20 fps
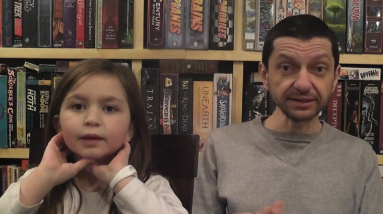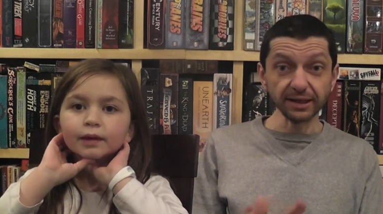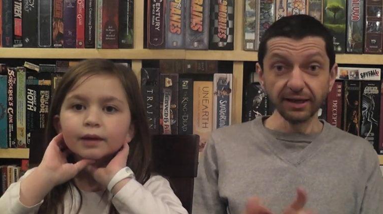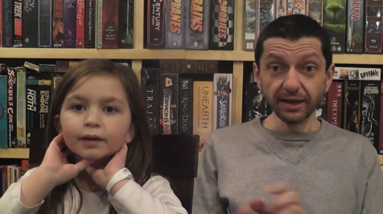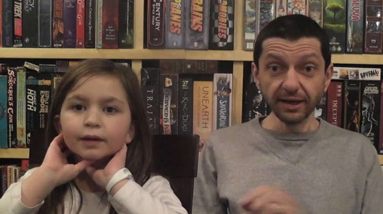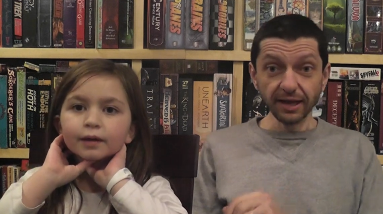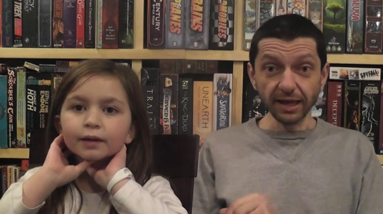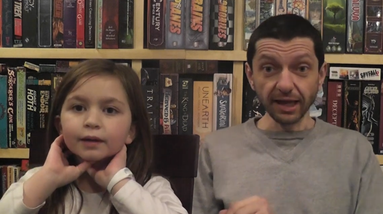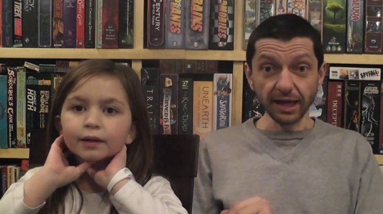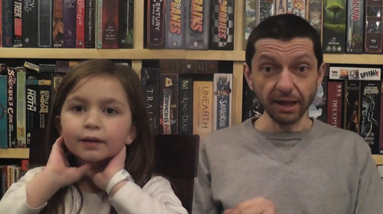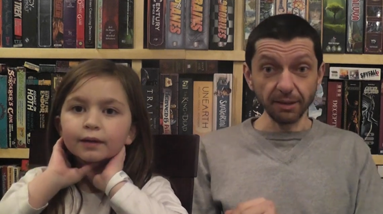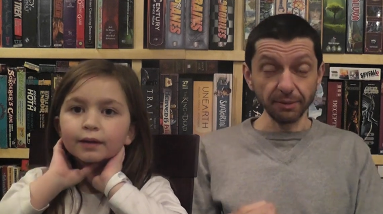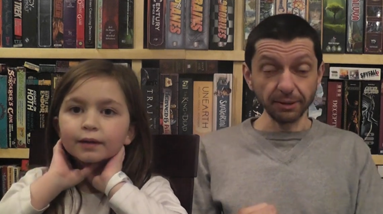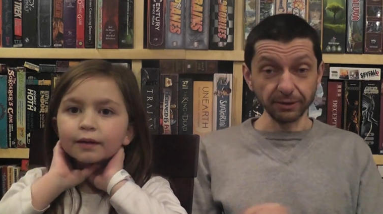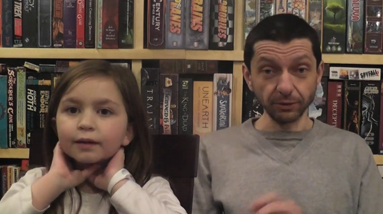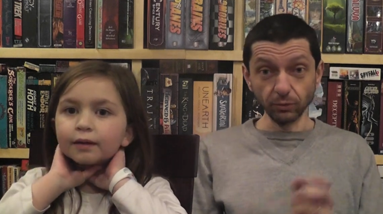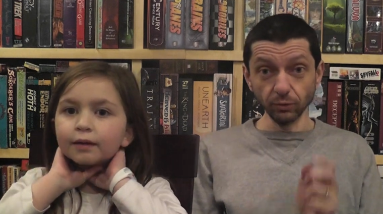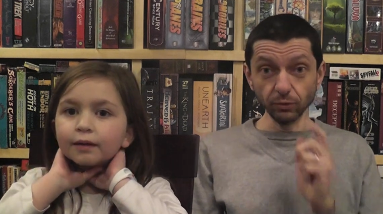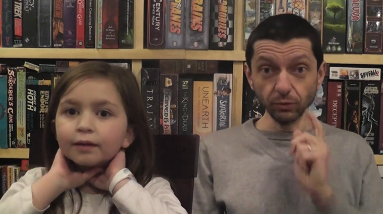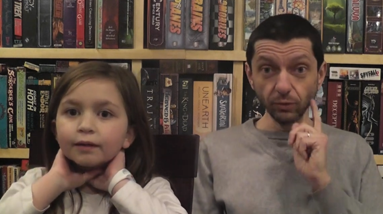Speaker 1: And I'm
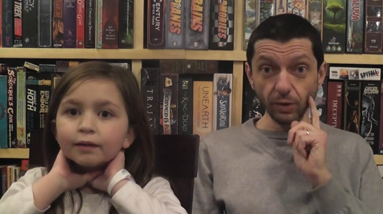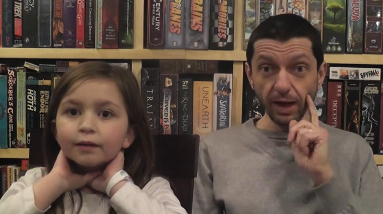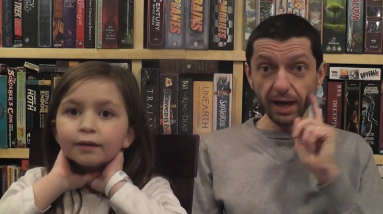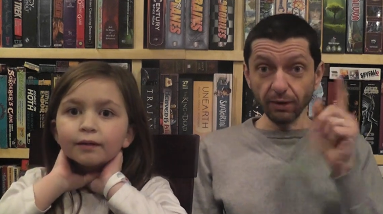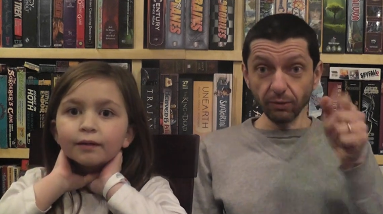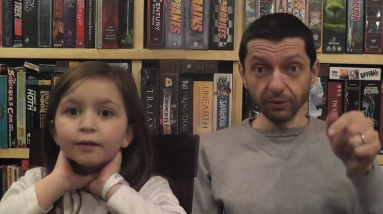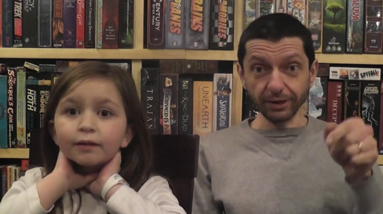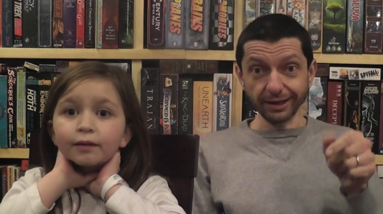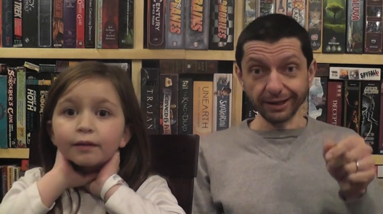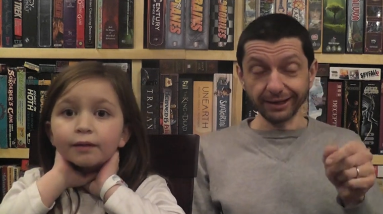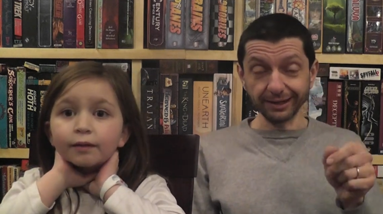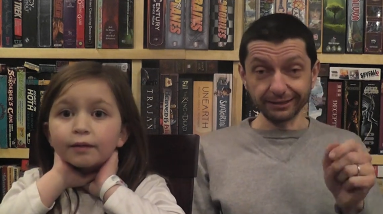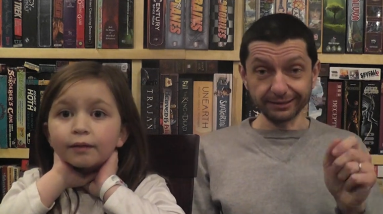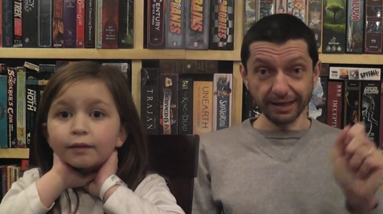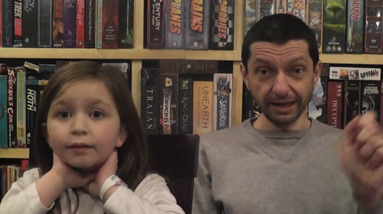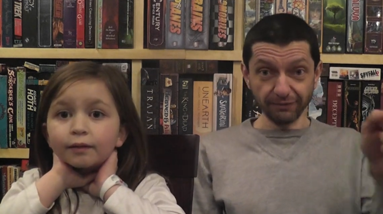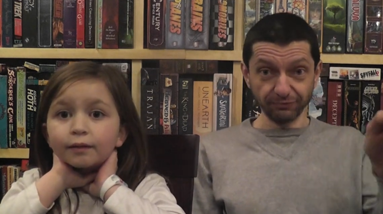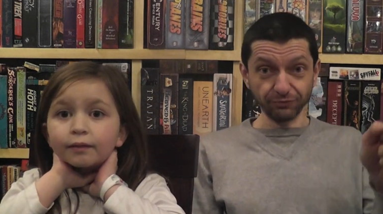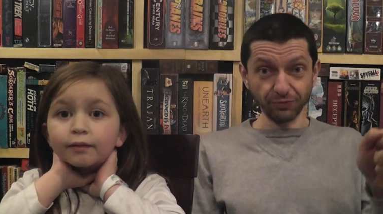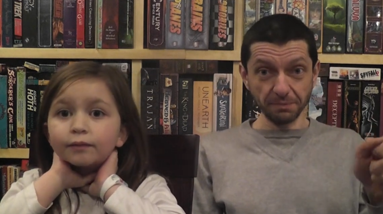like, ooh, I want to get
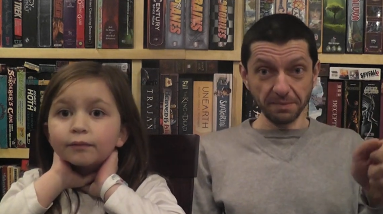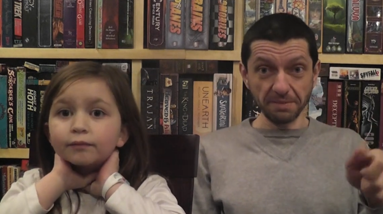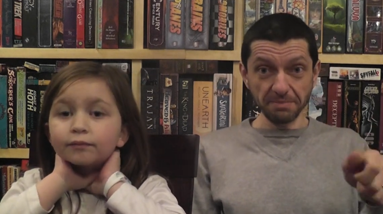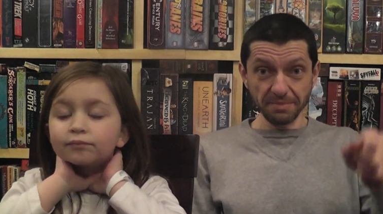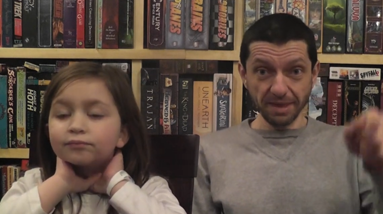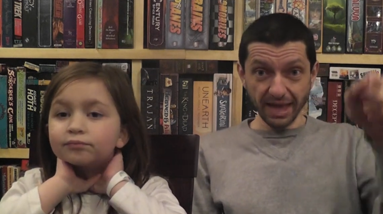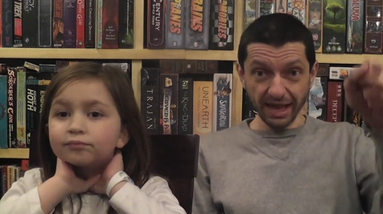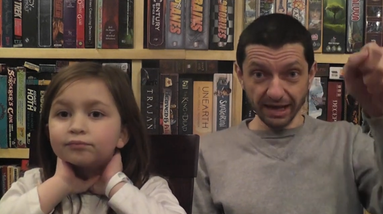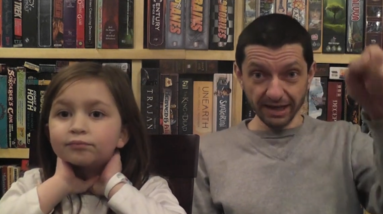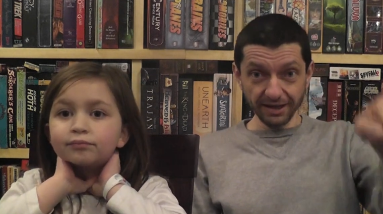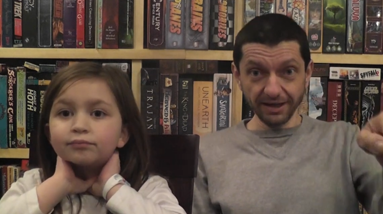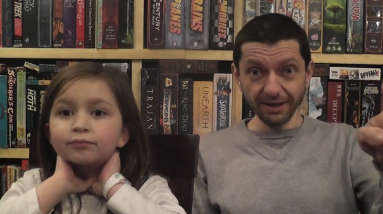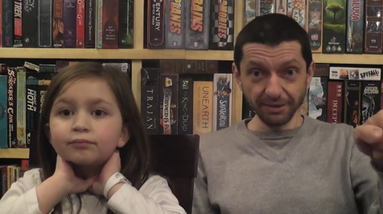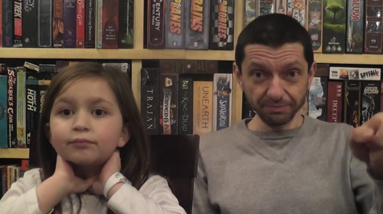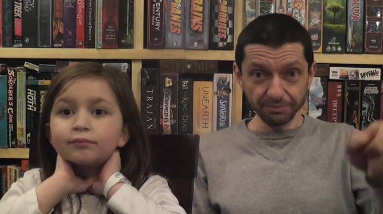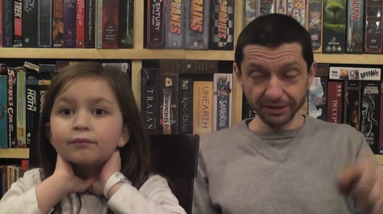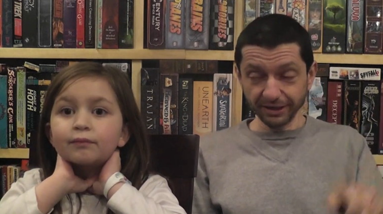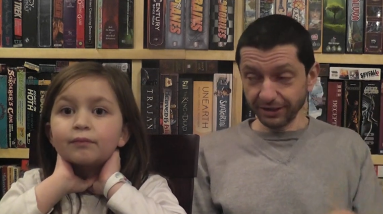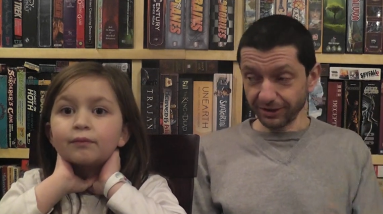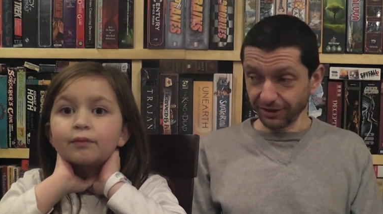that from Amelia
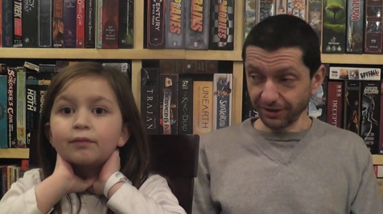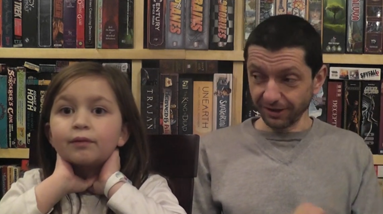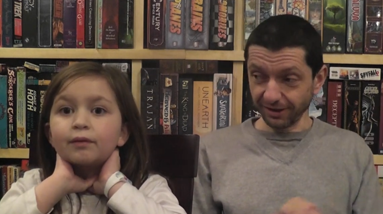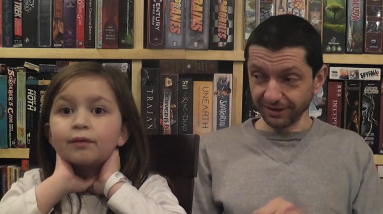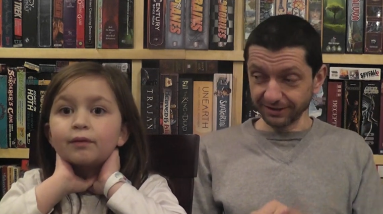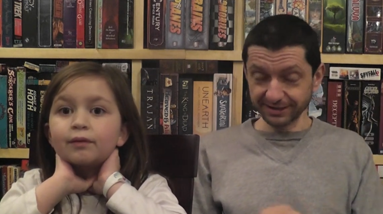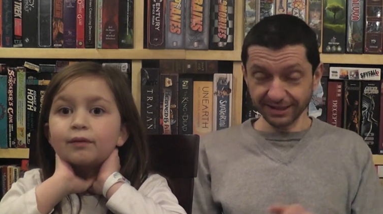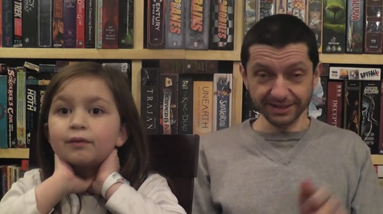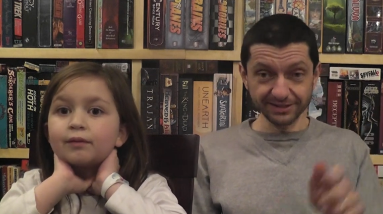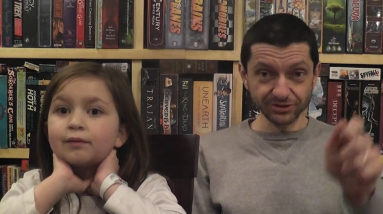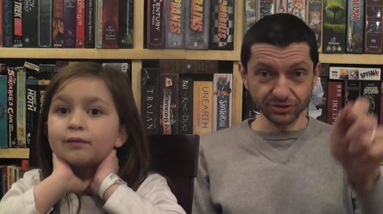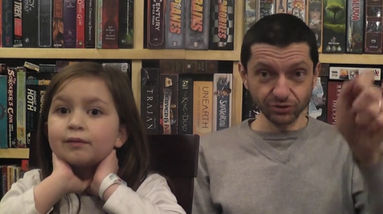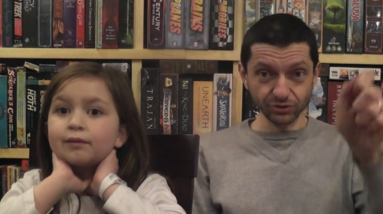because that's